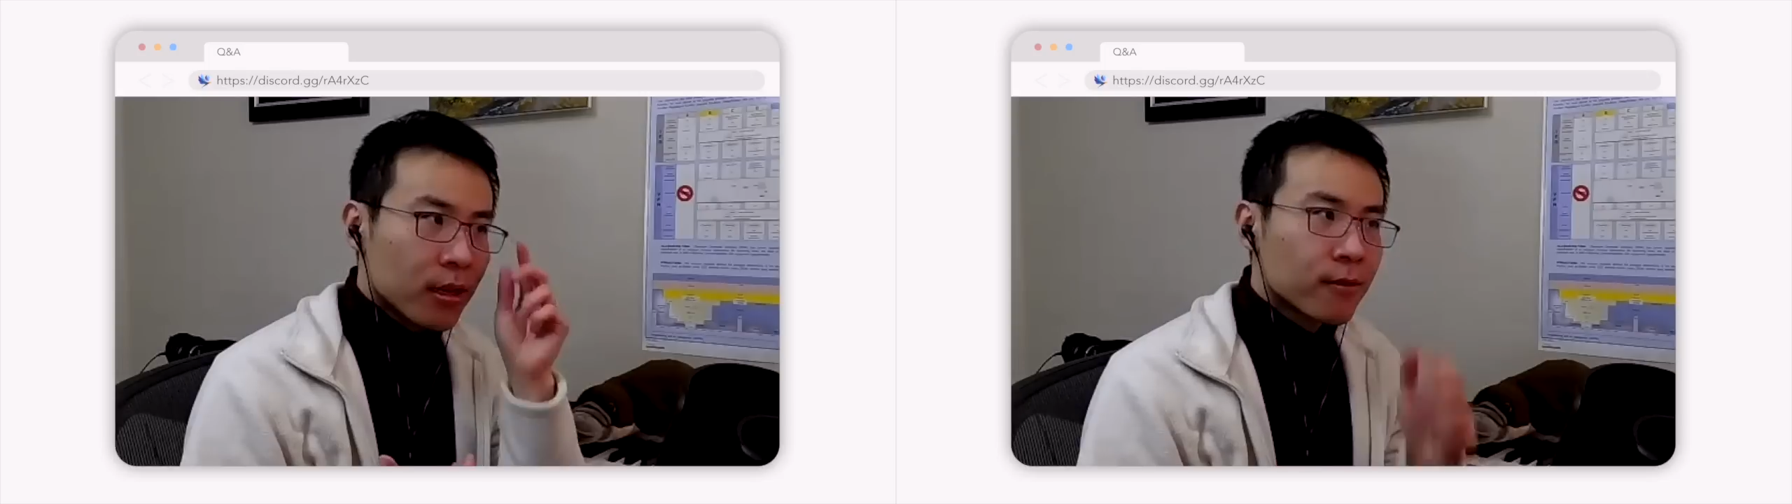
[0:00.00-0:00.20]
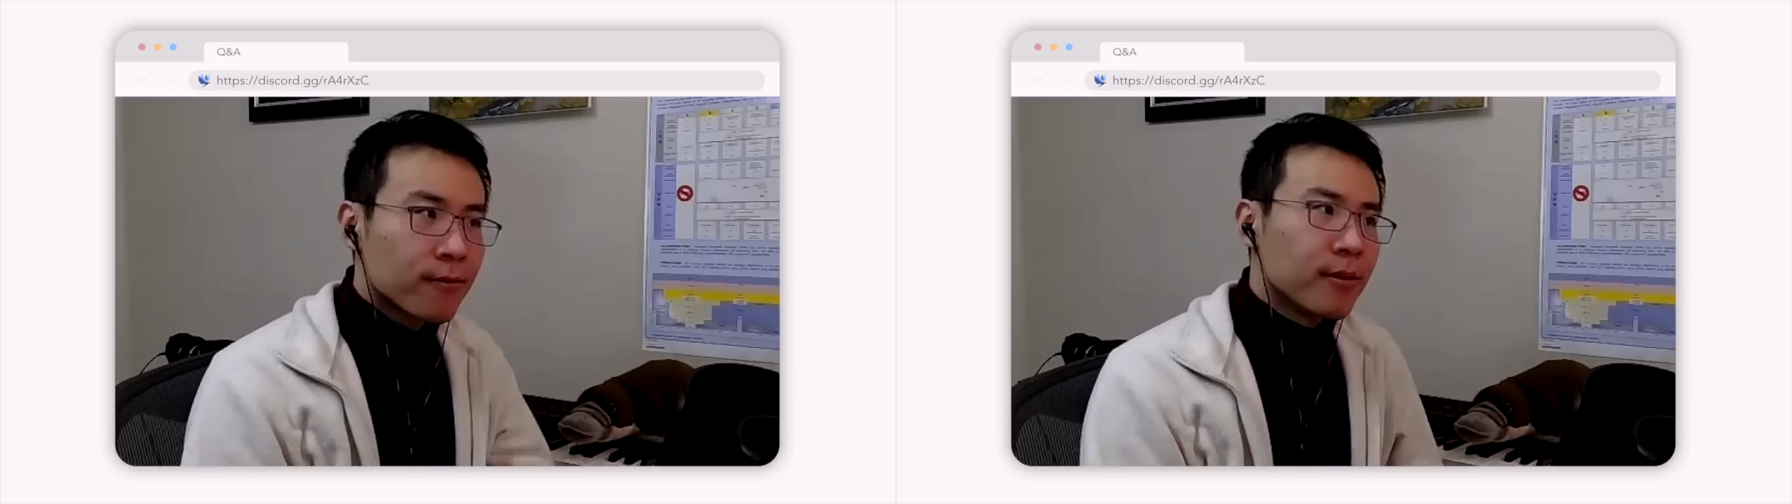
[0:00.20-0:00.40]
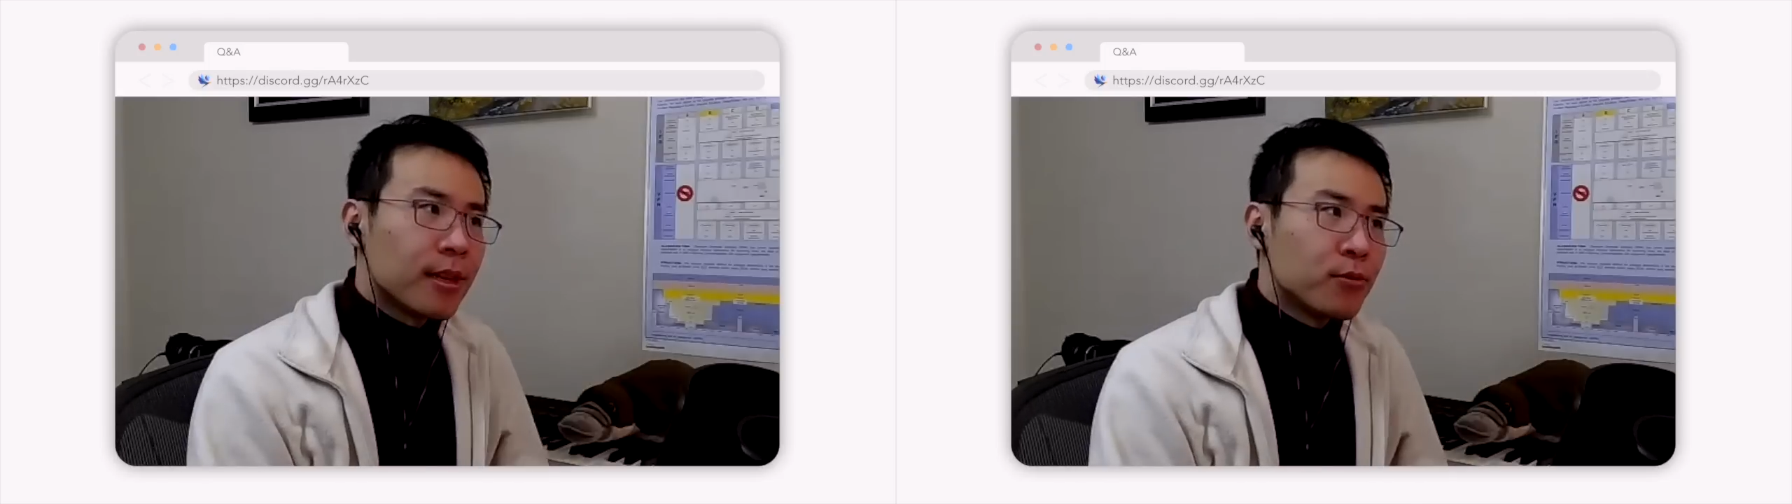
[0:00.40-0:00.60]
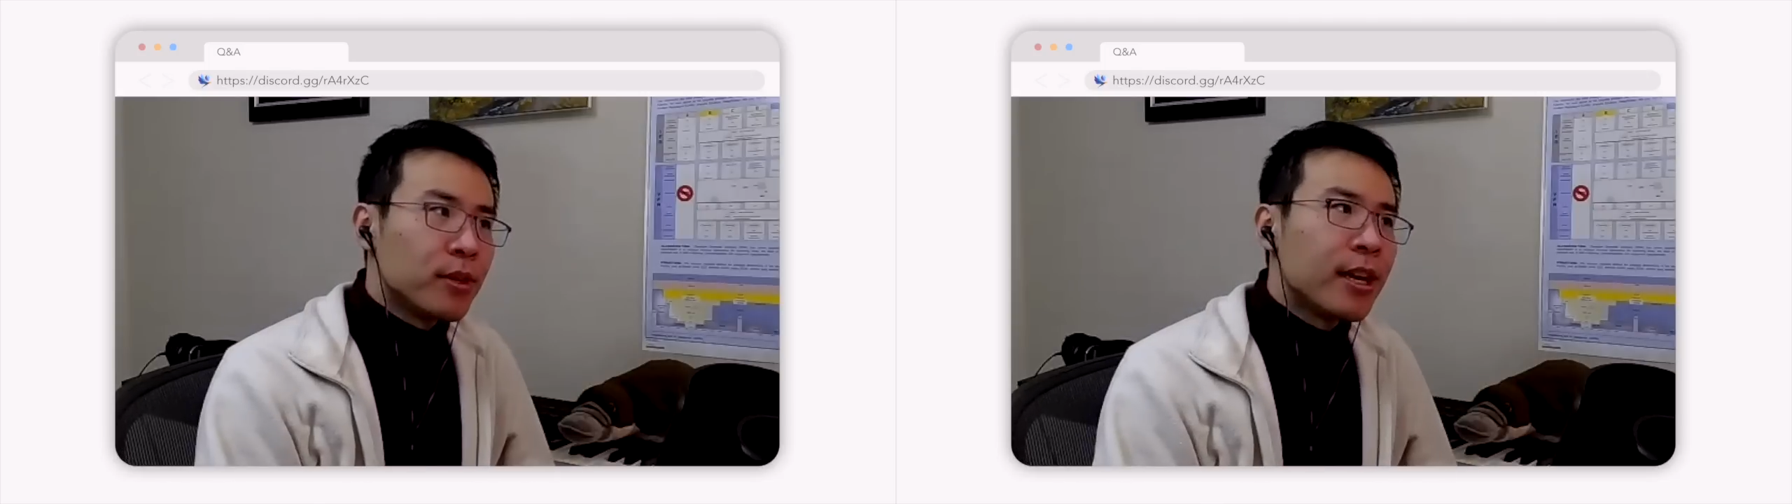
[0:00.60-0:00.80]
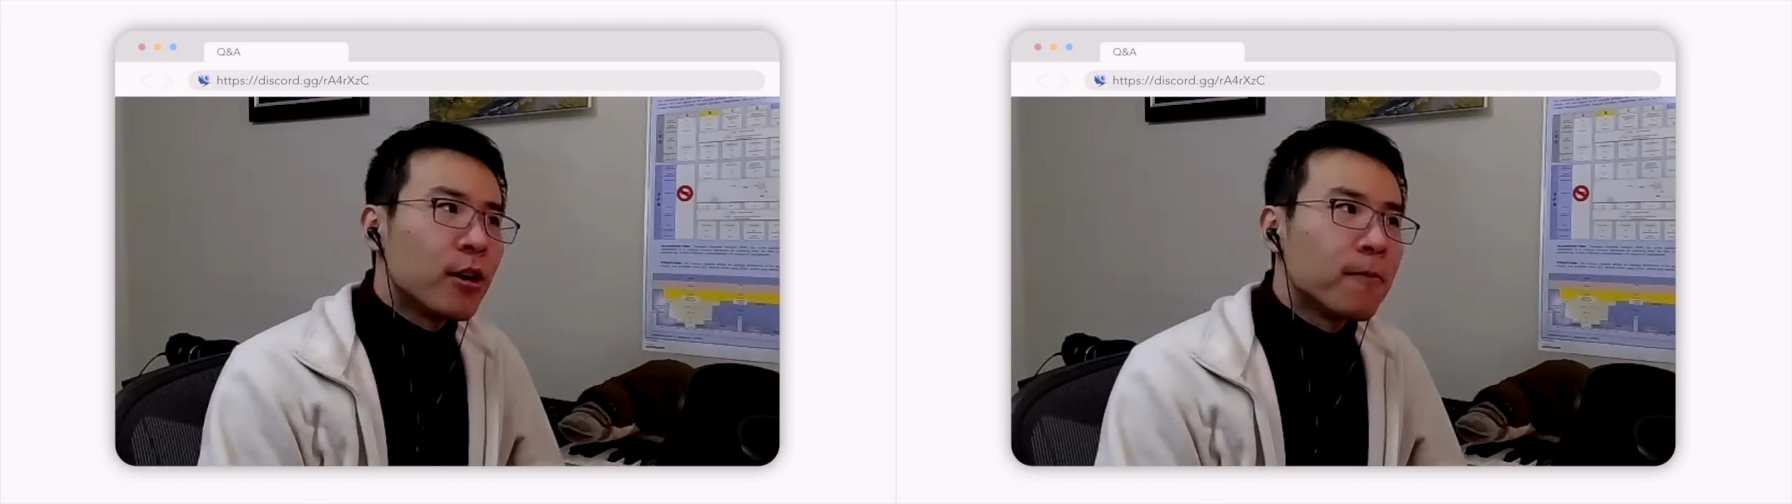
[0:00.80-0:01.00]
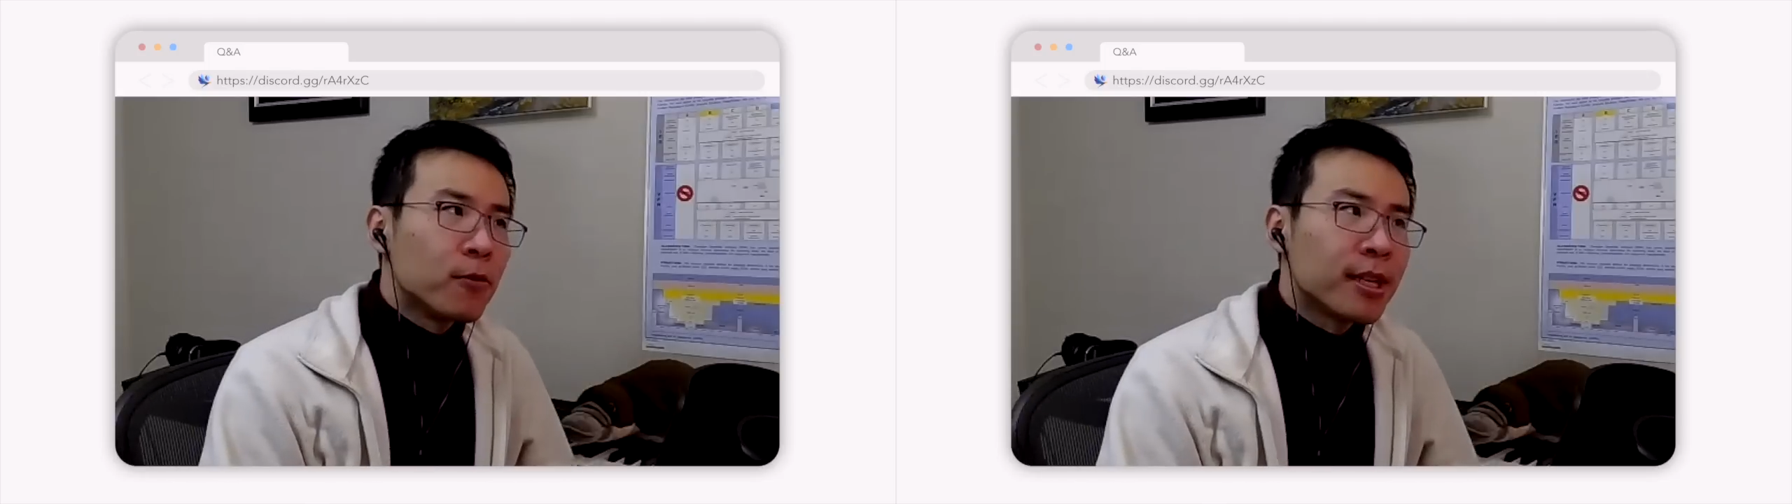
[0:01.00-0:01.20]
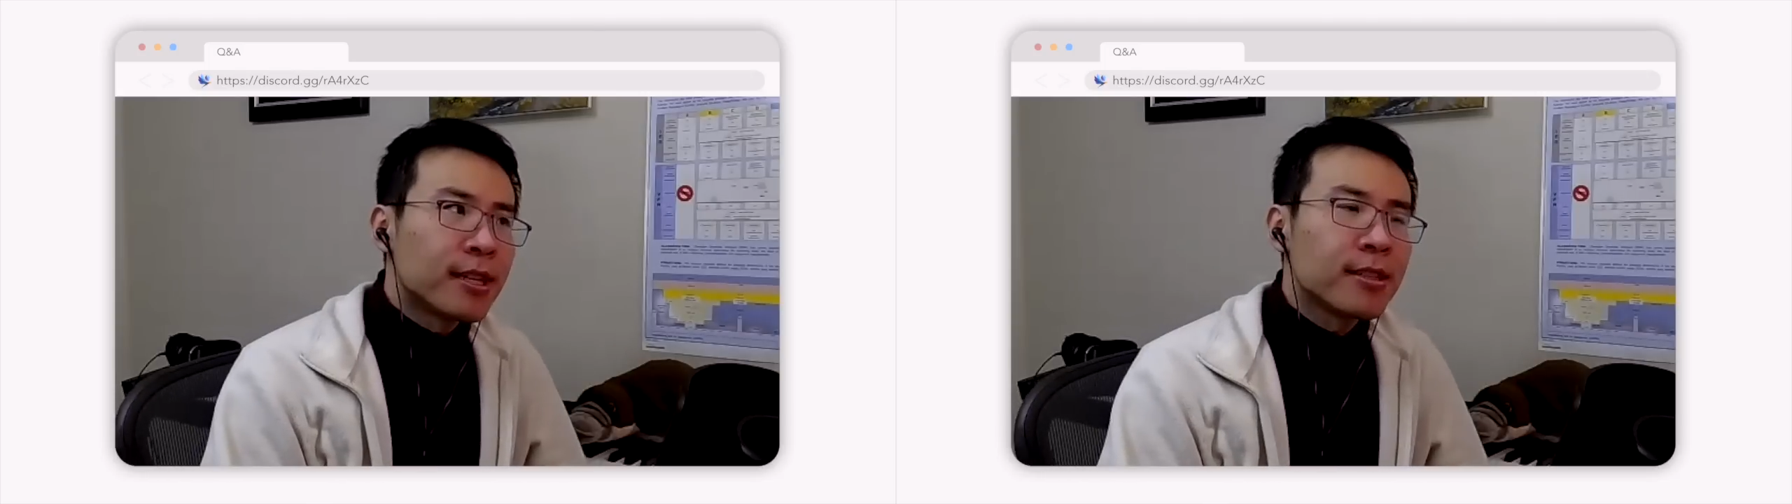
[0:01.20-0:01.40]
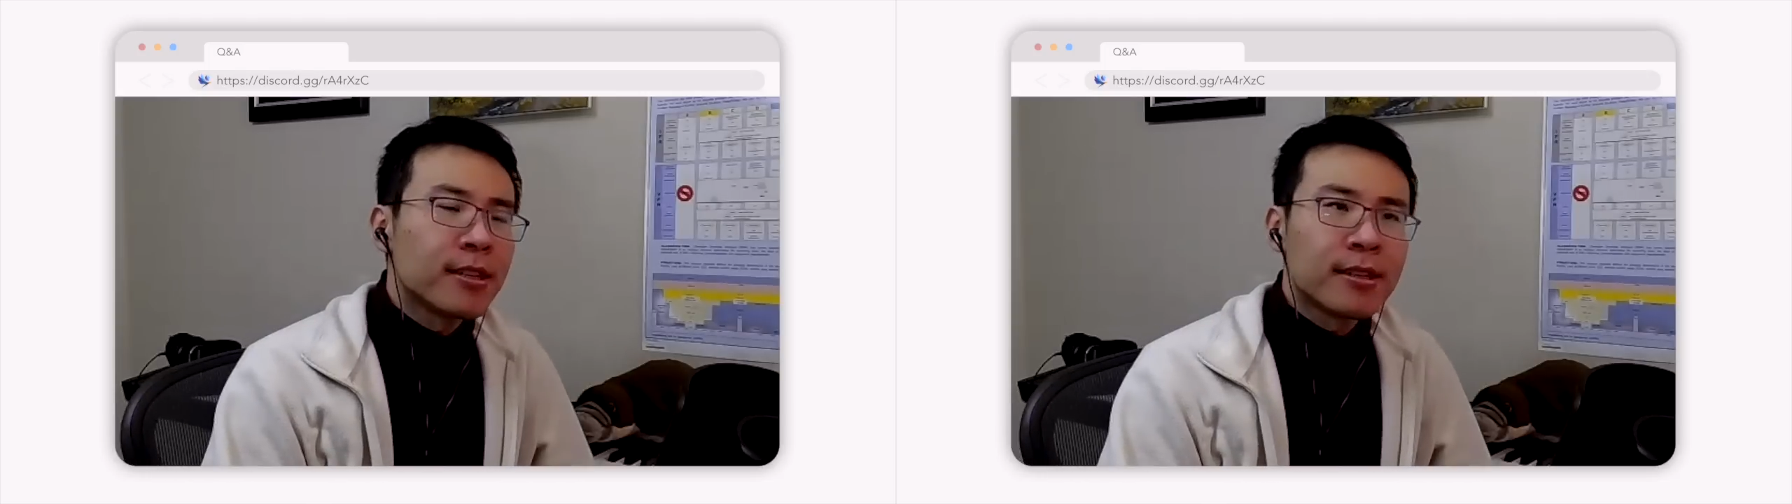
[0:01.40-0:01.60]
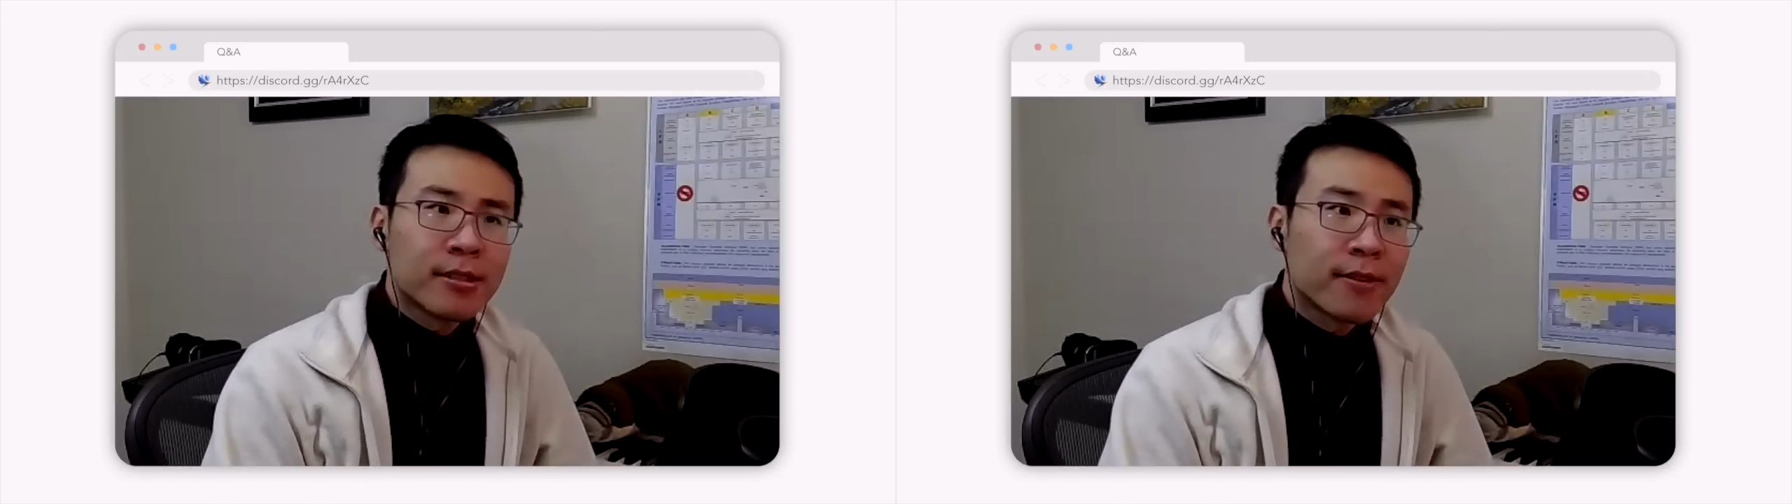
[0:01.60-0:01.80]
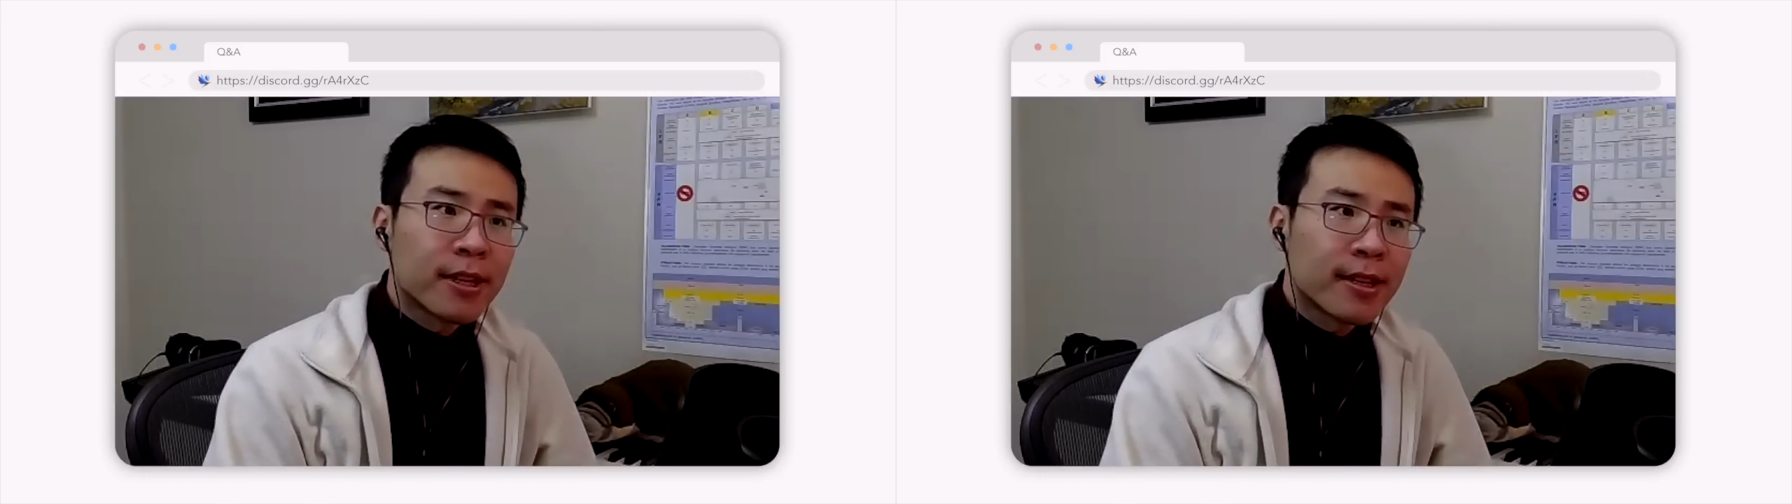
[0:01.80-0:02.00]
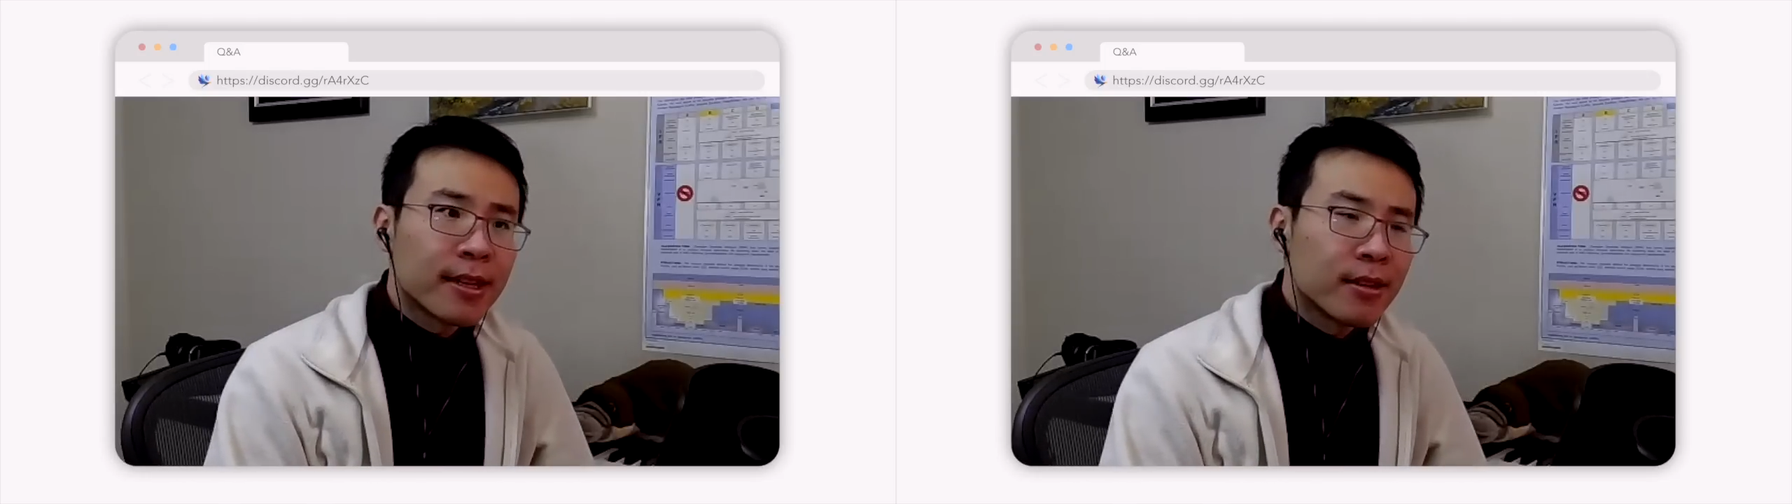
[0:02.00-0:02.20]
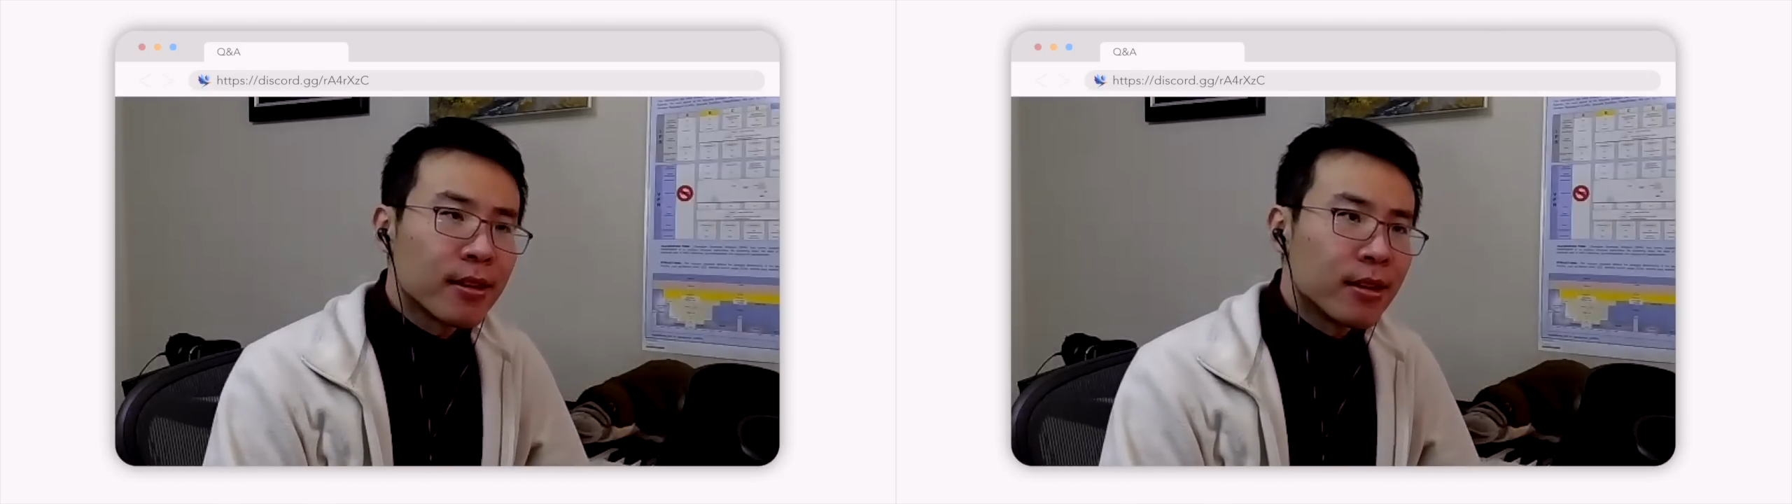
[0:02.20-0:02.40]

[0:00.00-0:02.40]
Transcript: of like really helpful testing and stuff like that